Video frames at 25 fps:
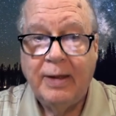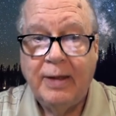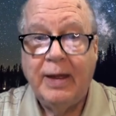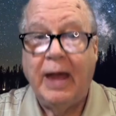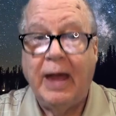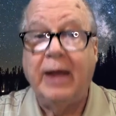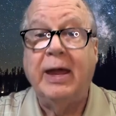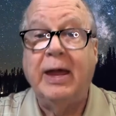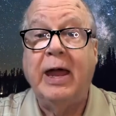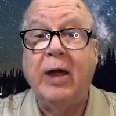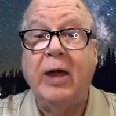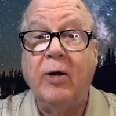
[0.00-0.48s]

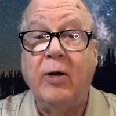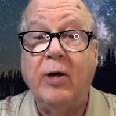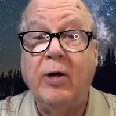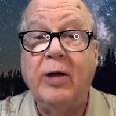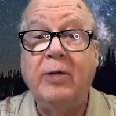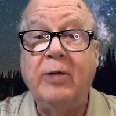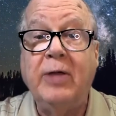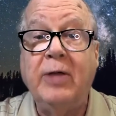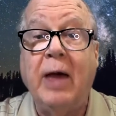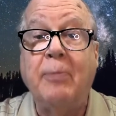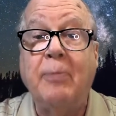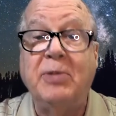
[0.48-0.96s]
and
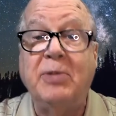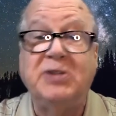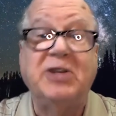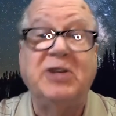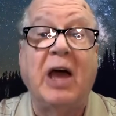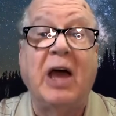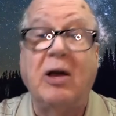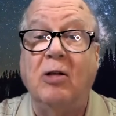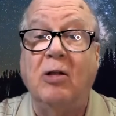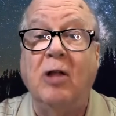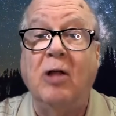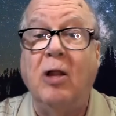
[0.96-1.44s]
carry the
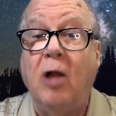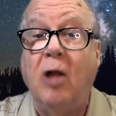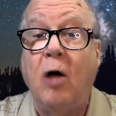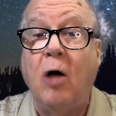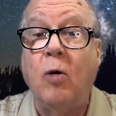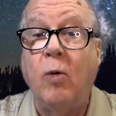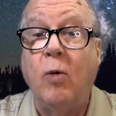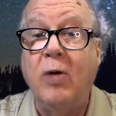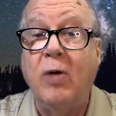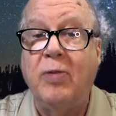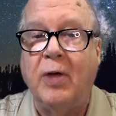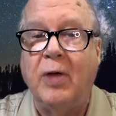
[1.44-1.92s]
epicycle
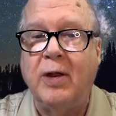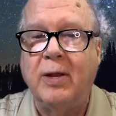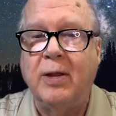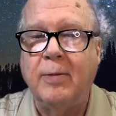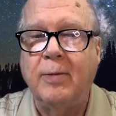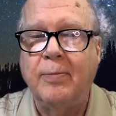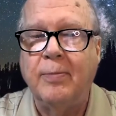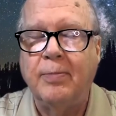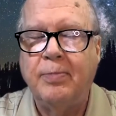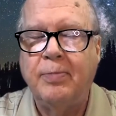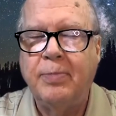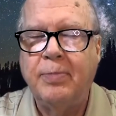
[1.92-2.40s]
along with it.
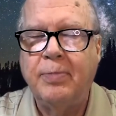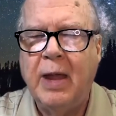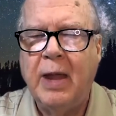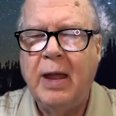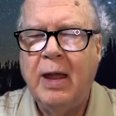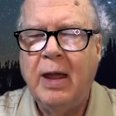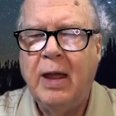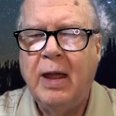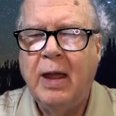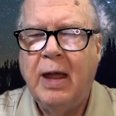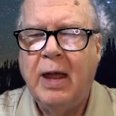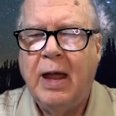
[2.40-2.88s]

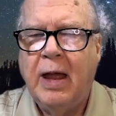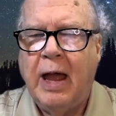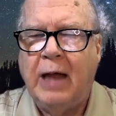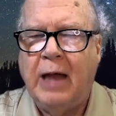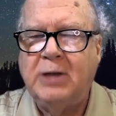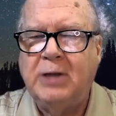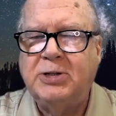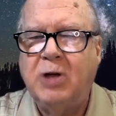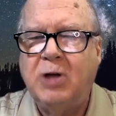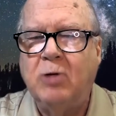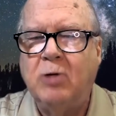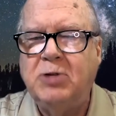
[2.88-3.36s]

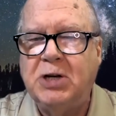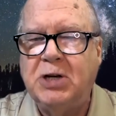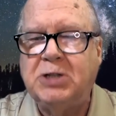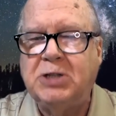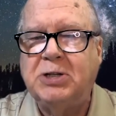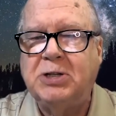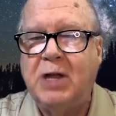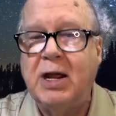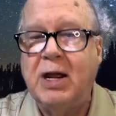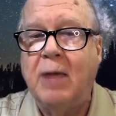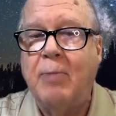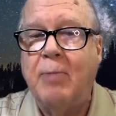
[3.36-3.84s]
And so
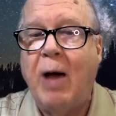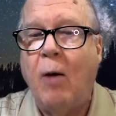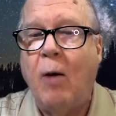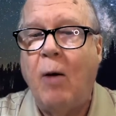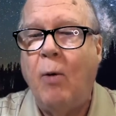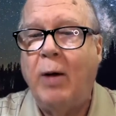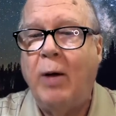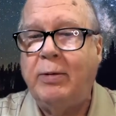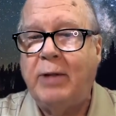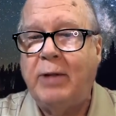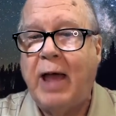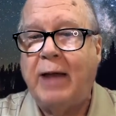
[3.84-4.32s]
just think about
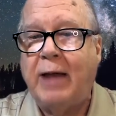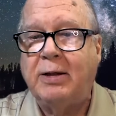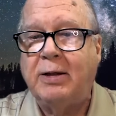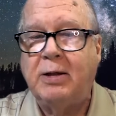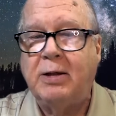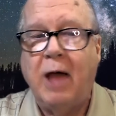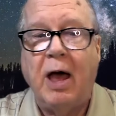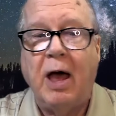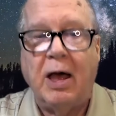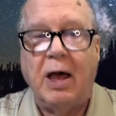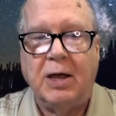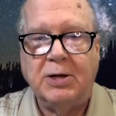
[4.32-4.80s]
what that
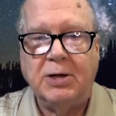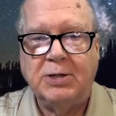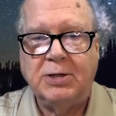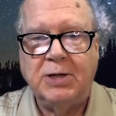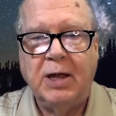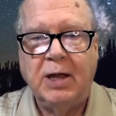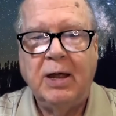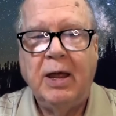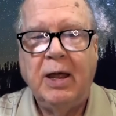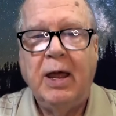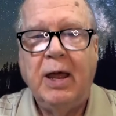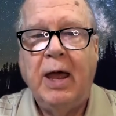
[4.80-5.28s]
does.
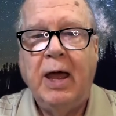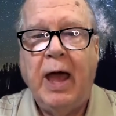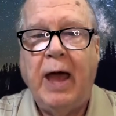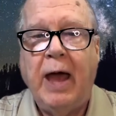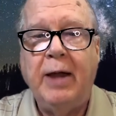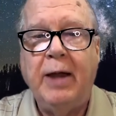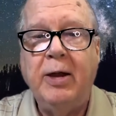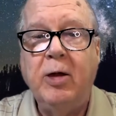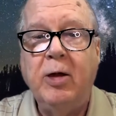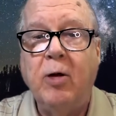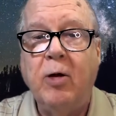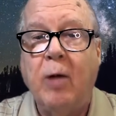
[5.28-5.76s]

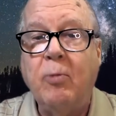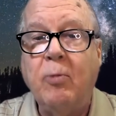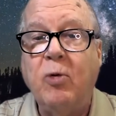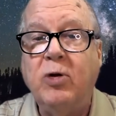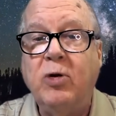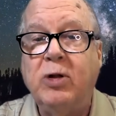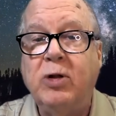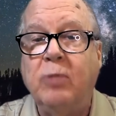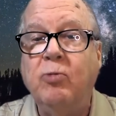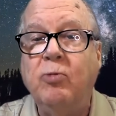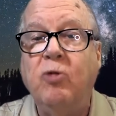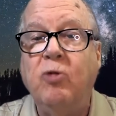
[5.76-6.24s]
And here I'm
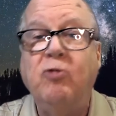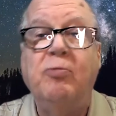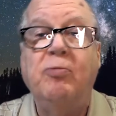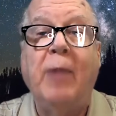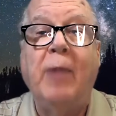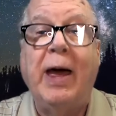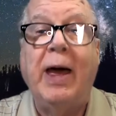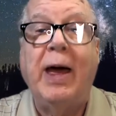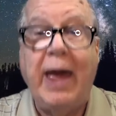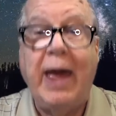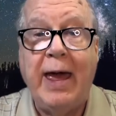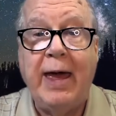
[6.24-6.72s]
going to move
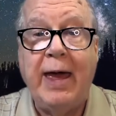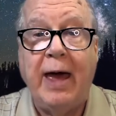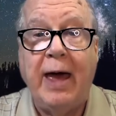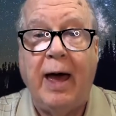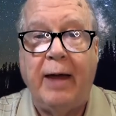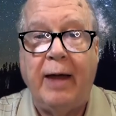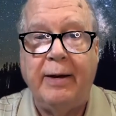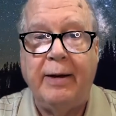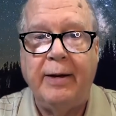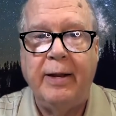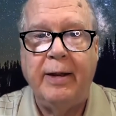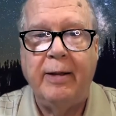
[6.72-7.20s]
my
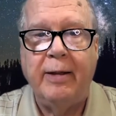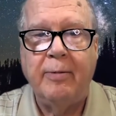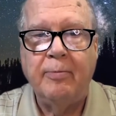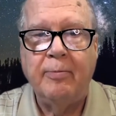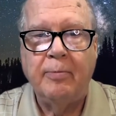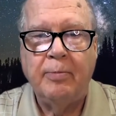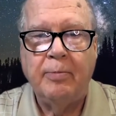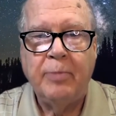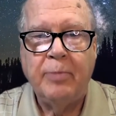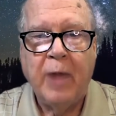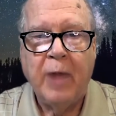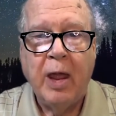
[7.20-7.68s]
hand
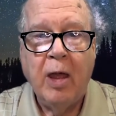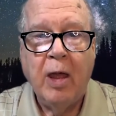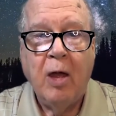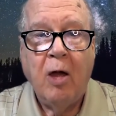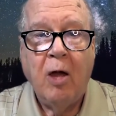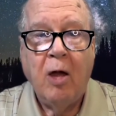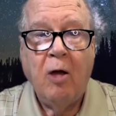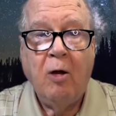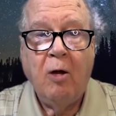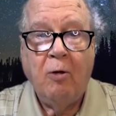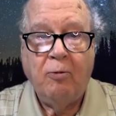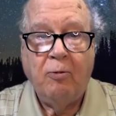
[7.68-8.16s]

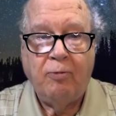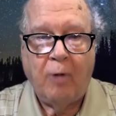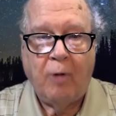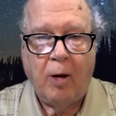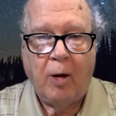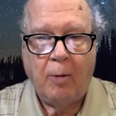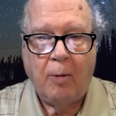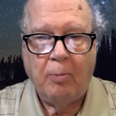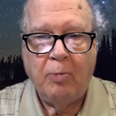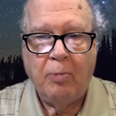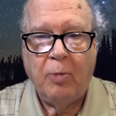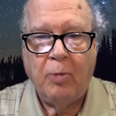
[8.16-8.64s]

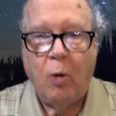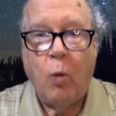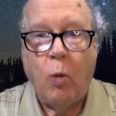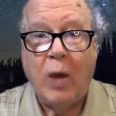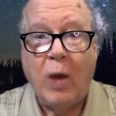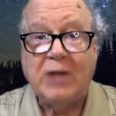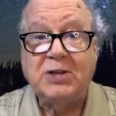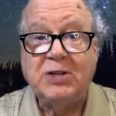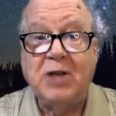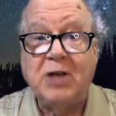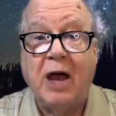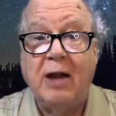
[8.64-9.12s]
from the
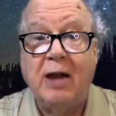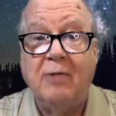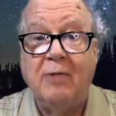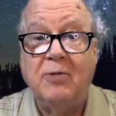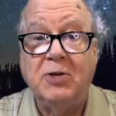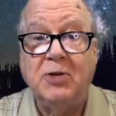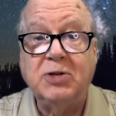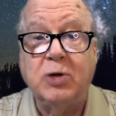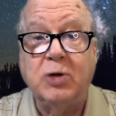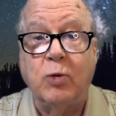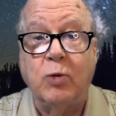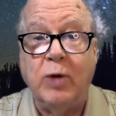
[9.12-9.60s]
west side of
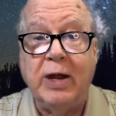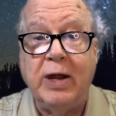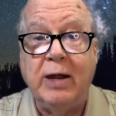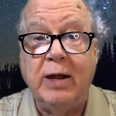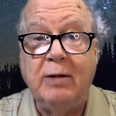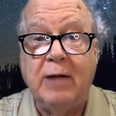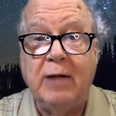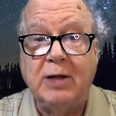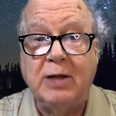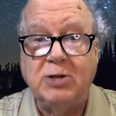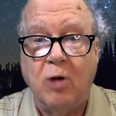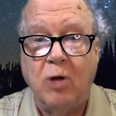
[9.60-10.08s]
the
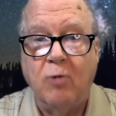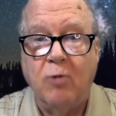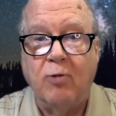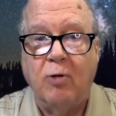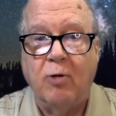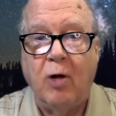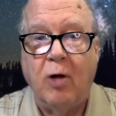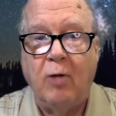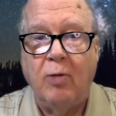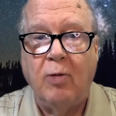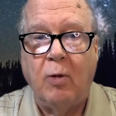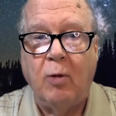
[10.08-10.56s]
screen, that's
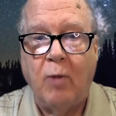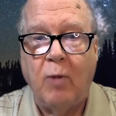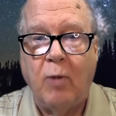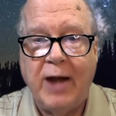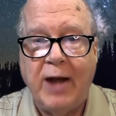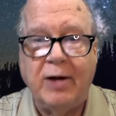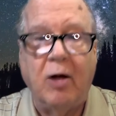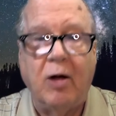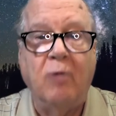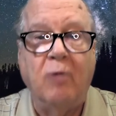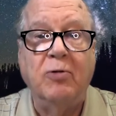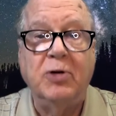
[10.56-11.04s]
over on the
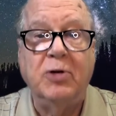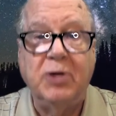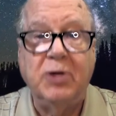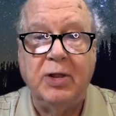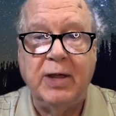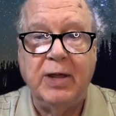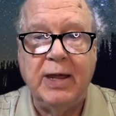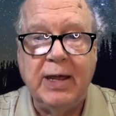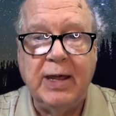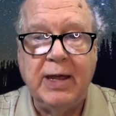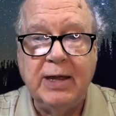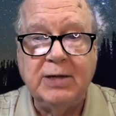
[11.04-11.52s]
right, over to
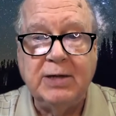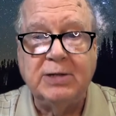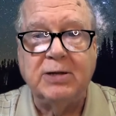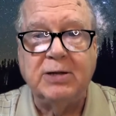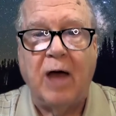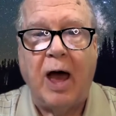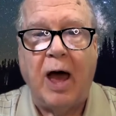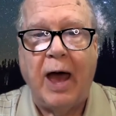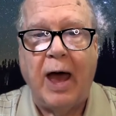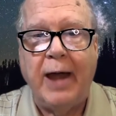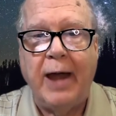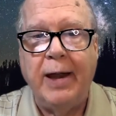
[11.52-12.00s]
the east
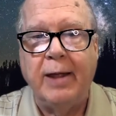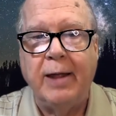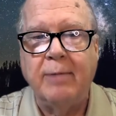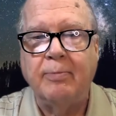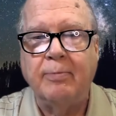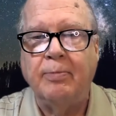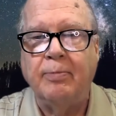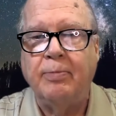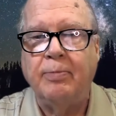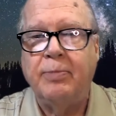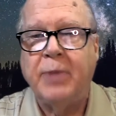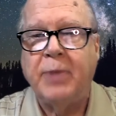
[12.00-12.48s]
side.
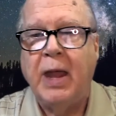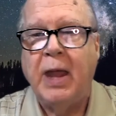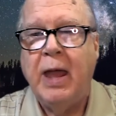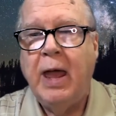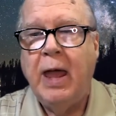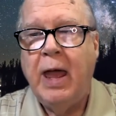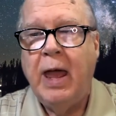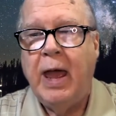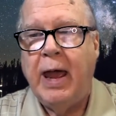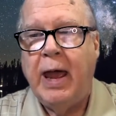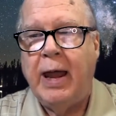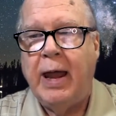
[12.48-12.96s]

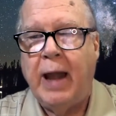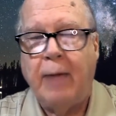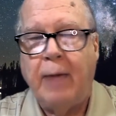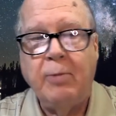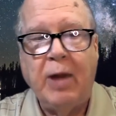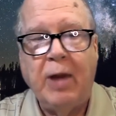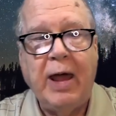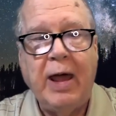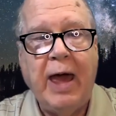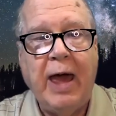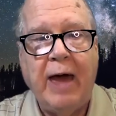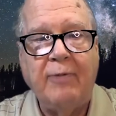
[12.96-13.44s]
And I'm
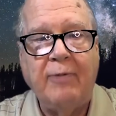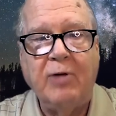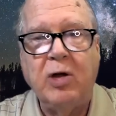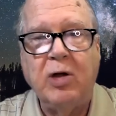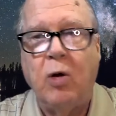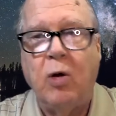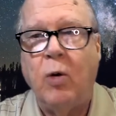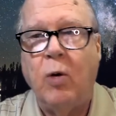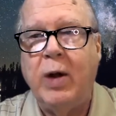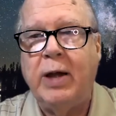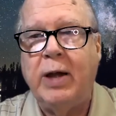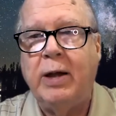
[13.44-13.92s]
going to have it
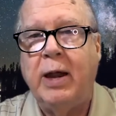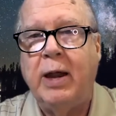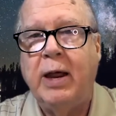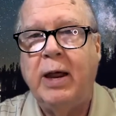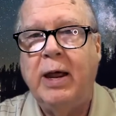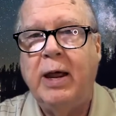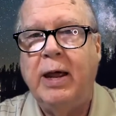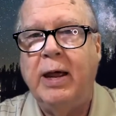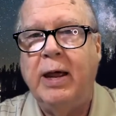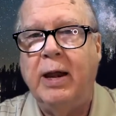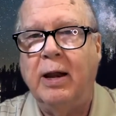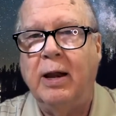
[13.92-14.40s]
going
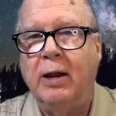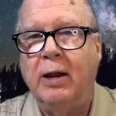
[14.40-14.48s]
in a